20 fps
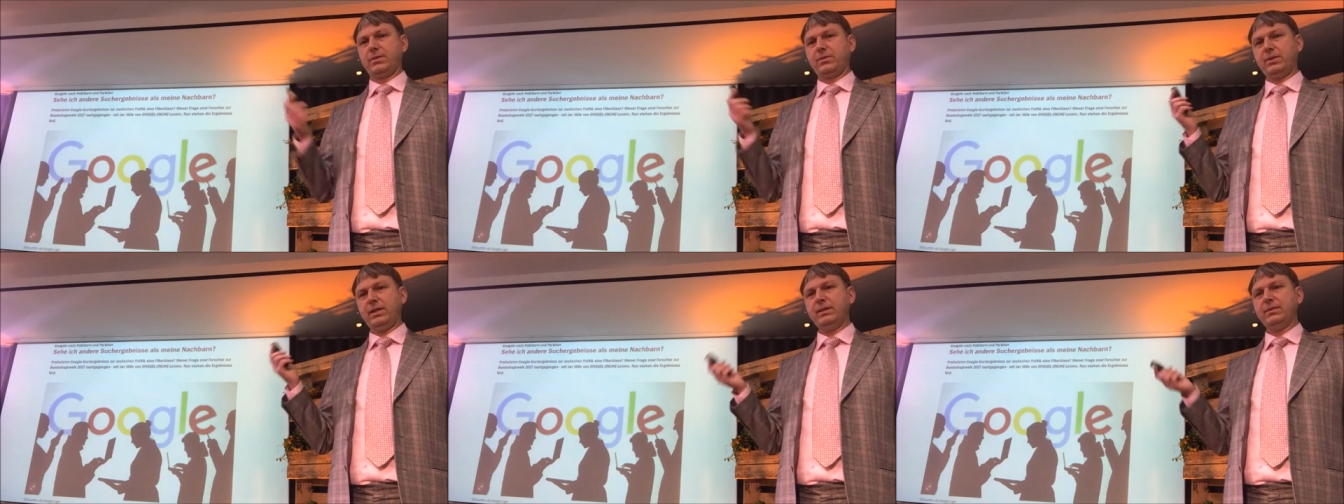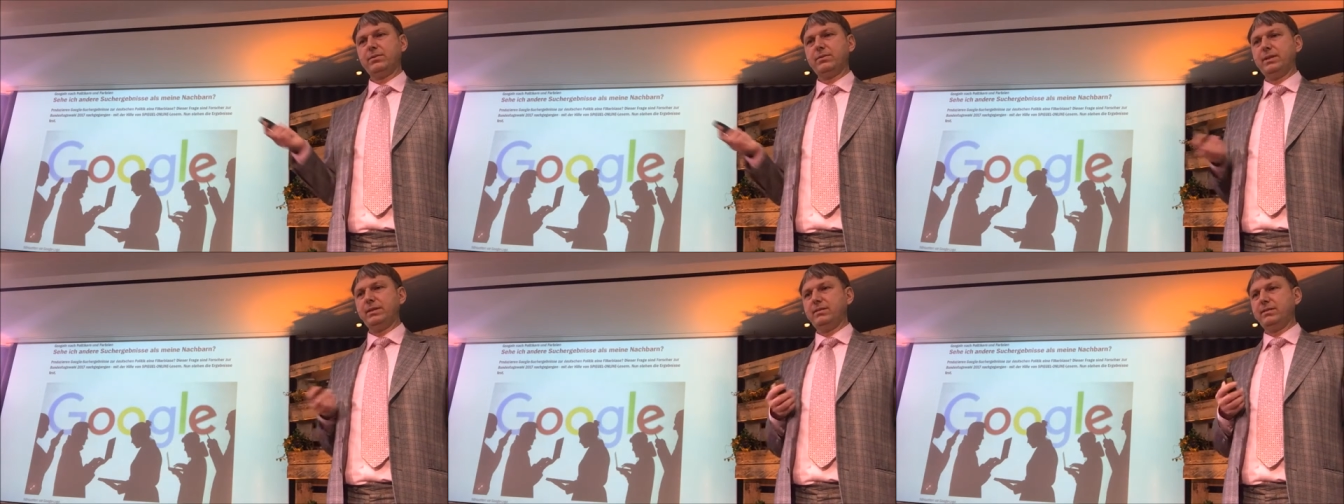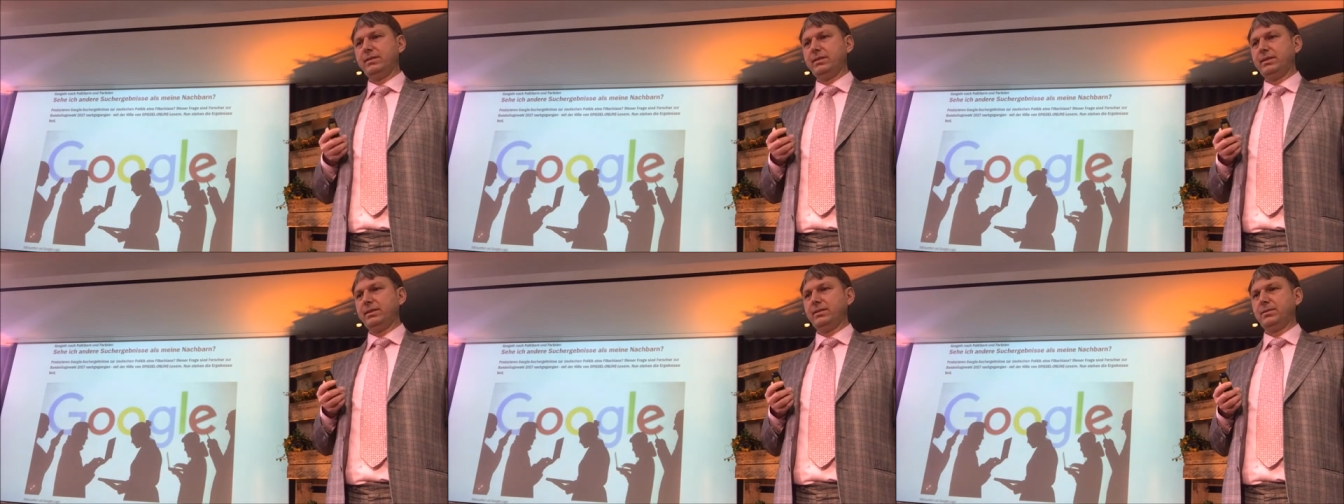Just
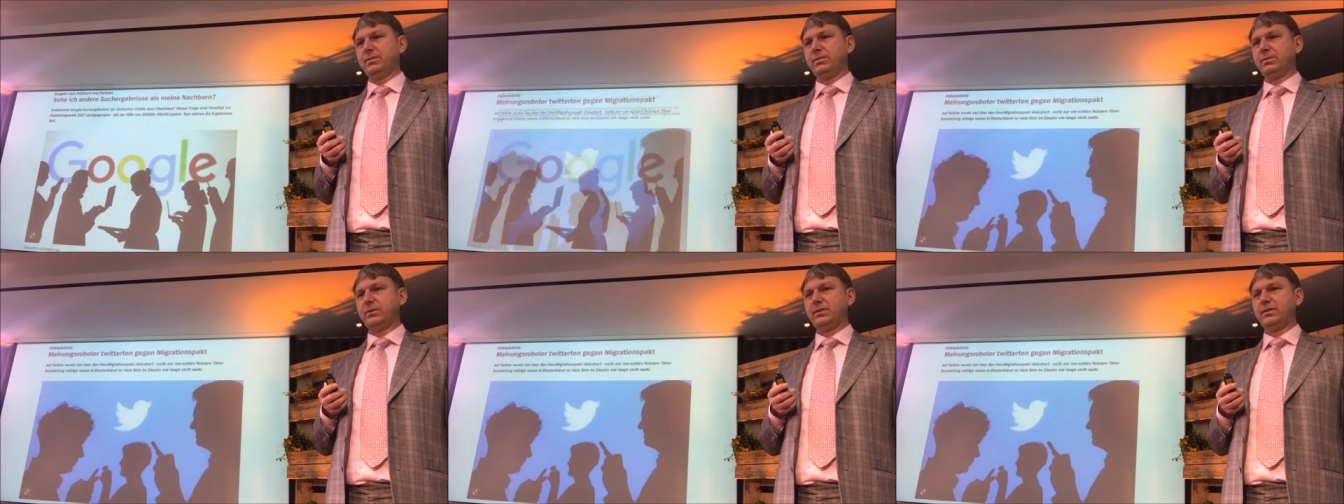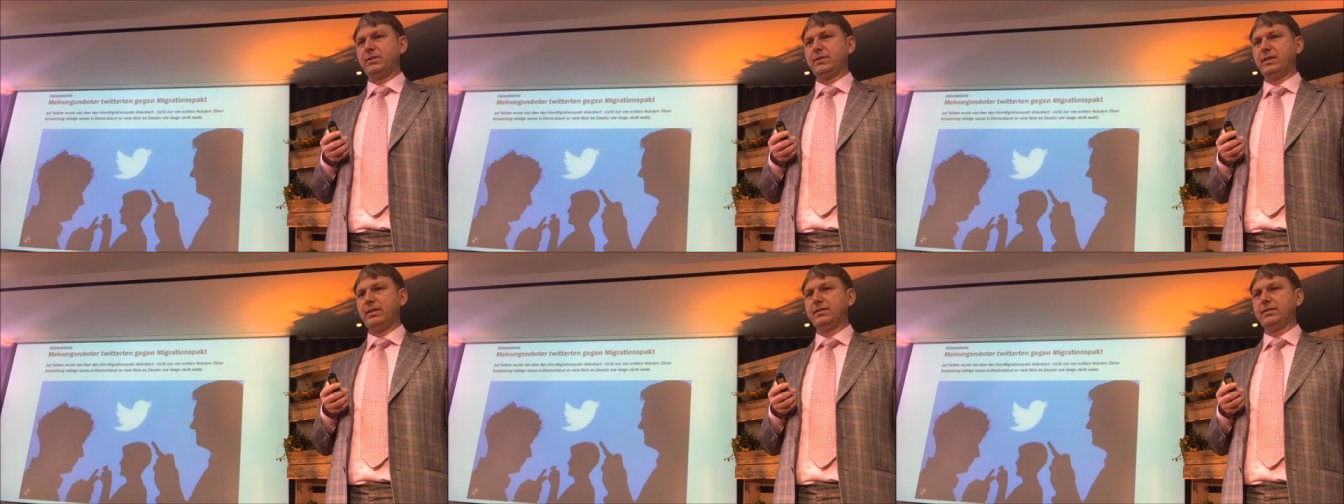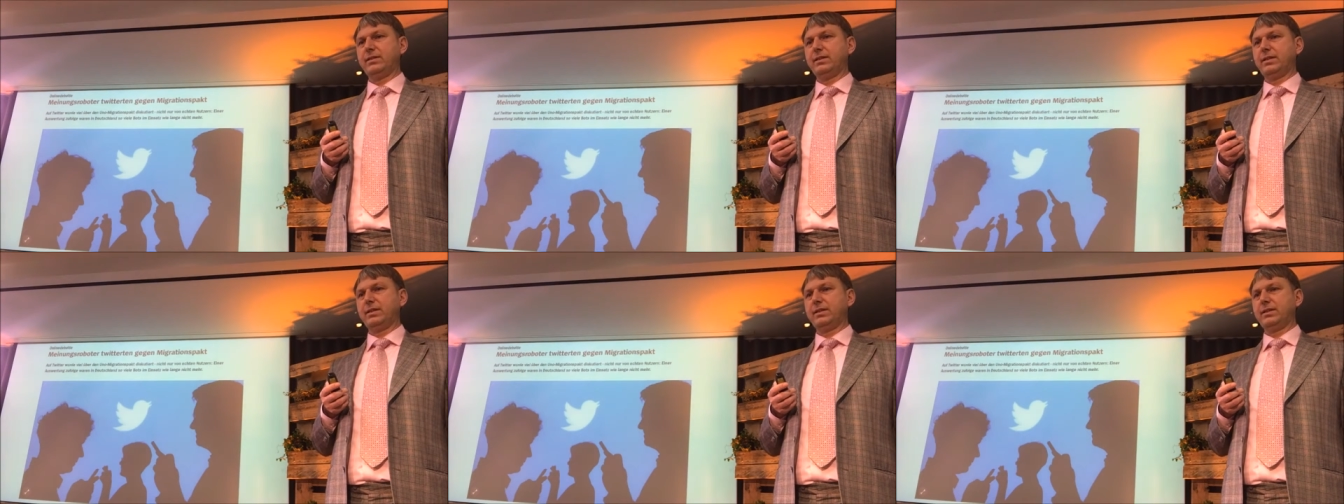recently there was
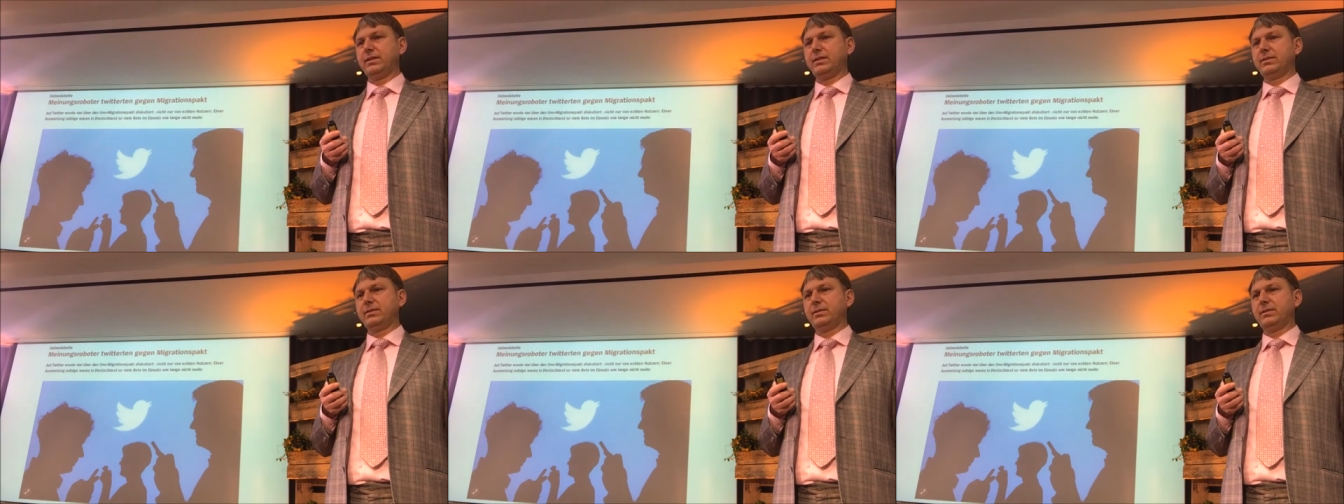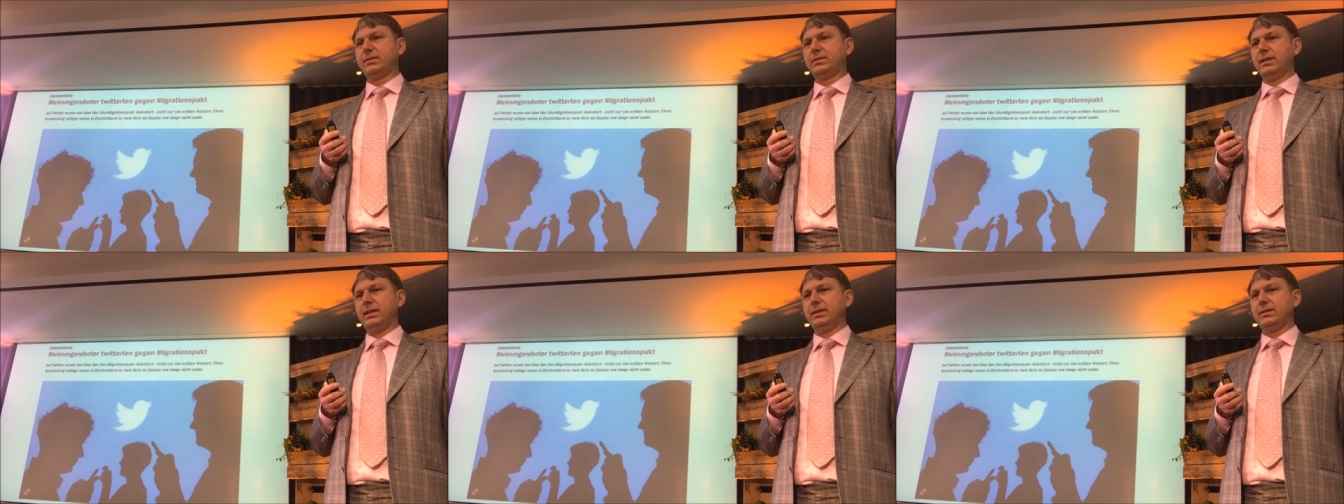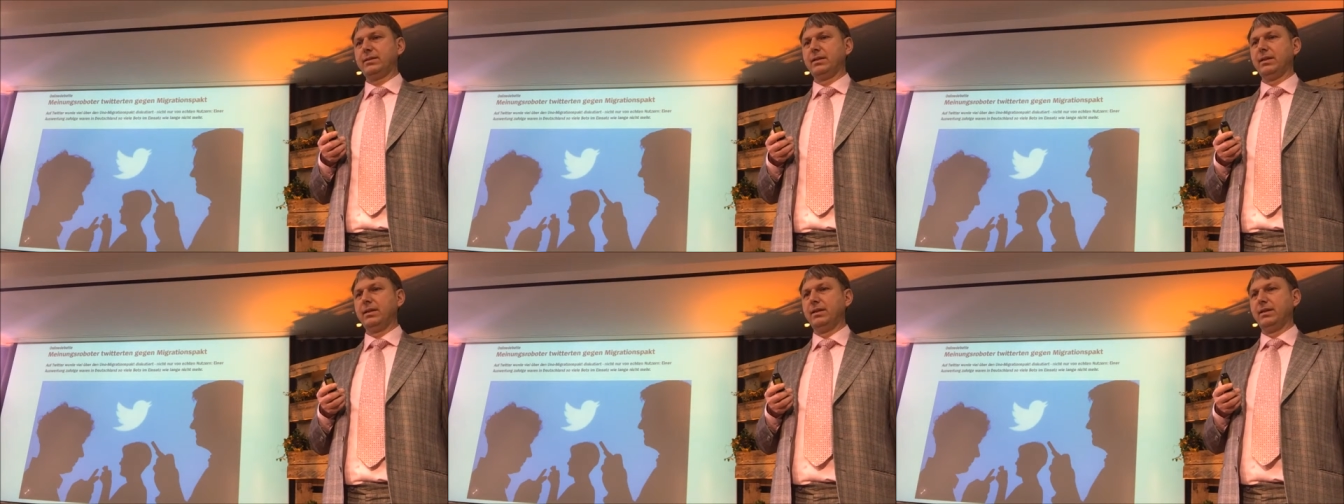another article
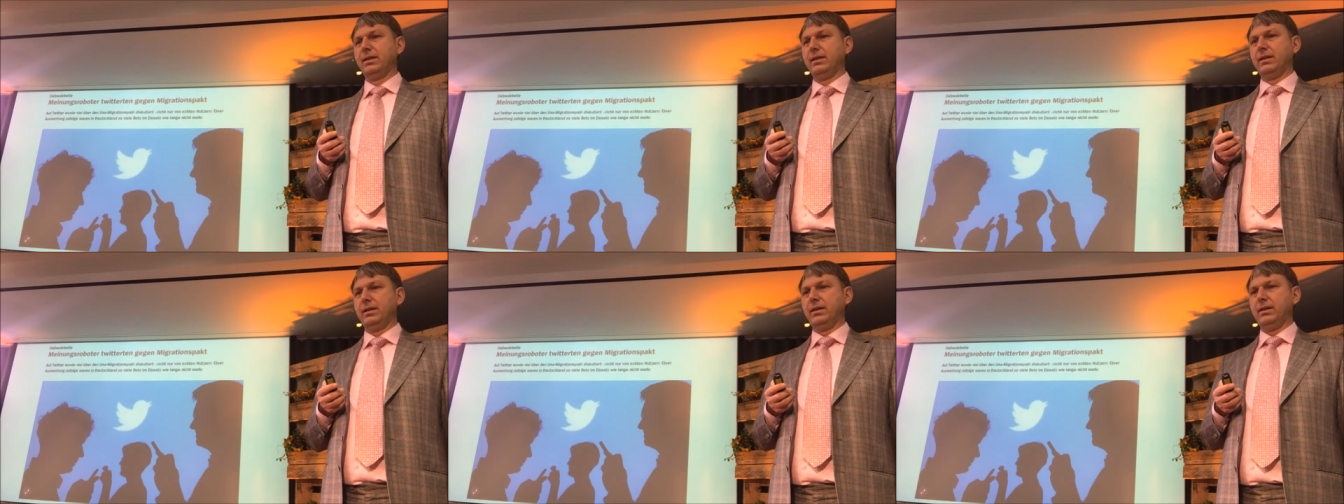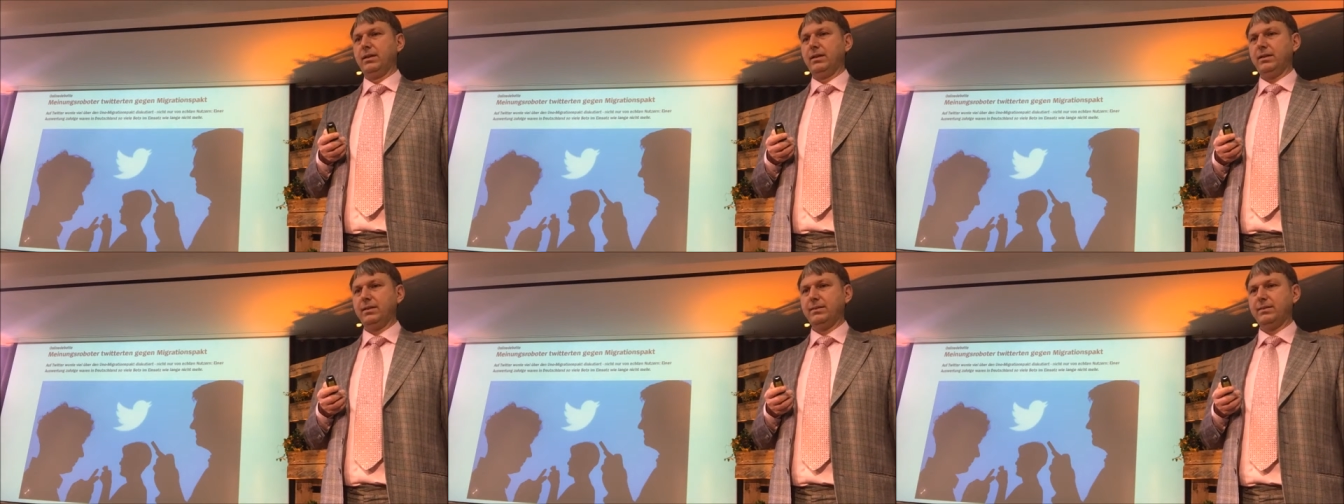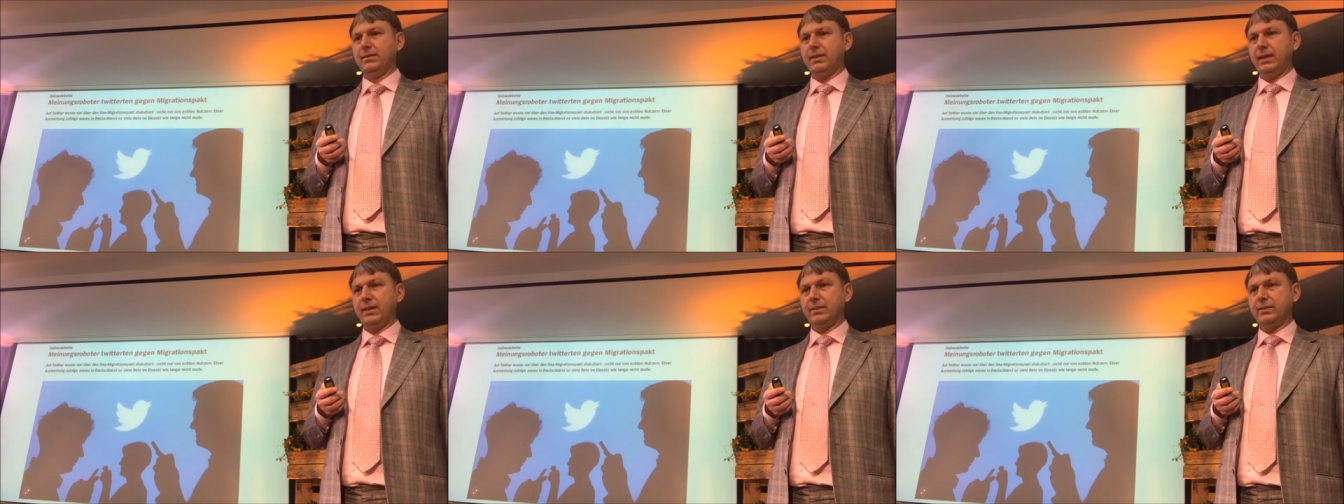that uh,
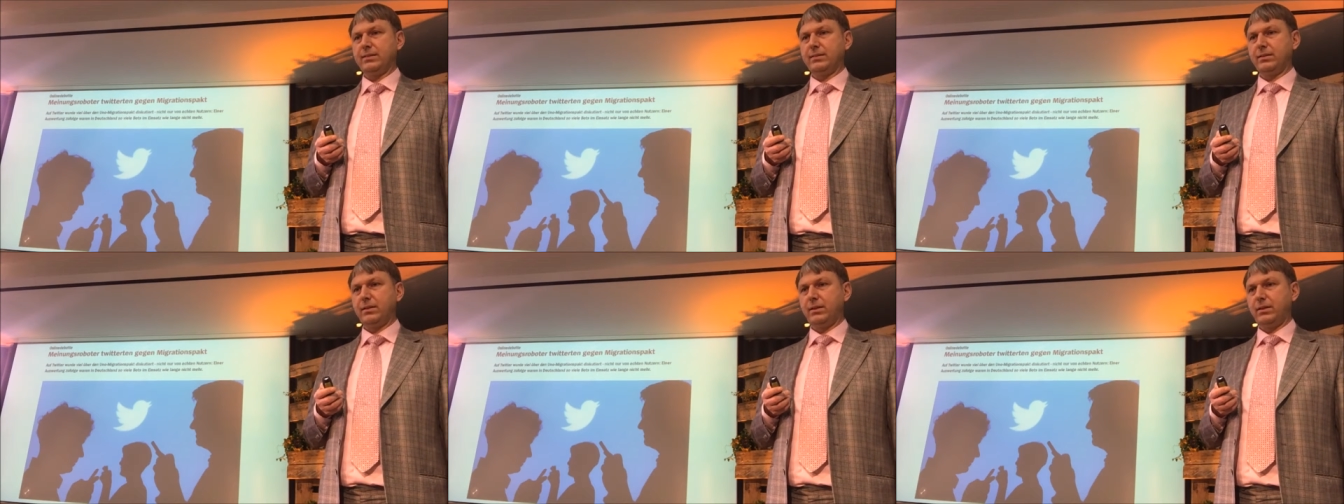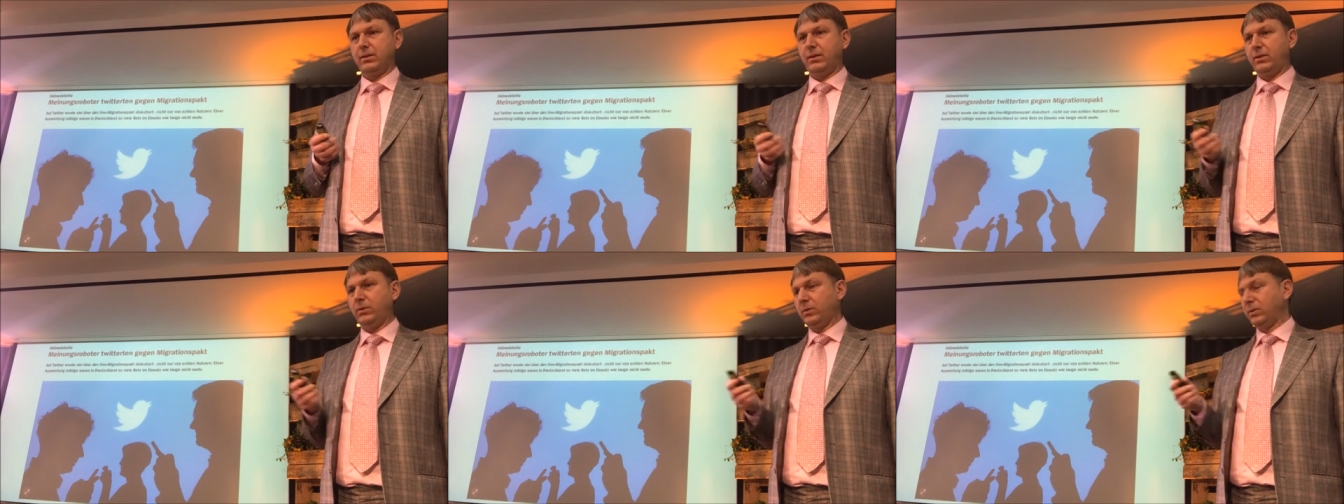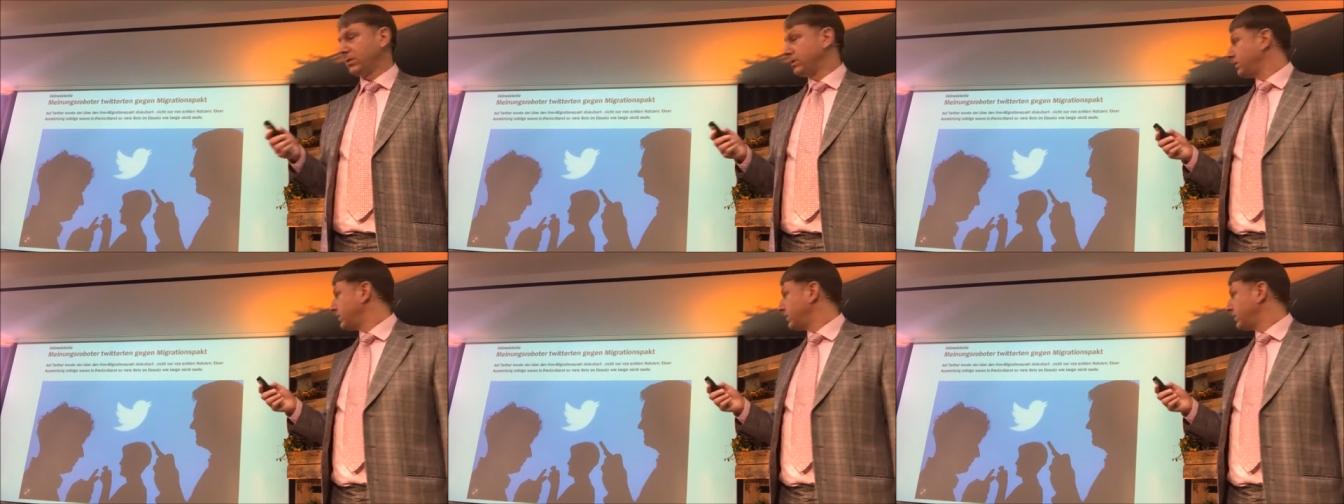said, oh,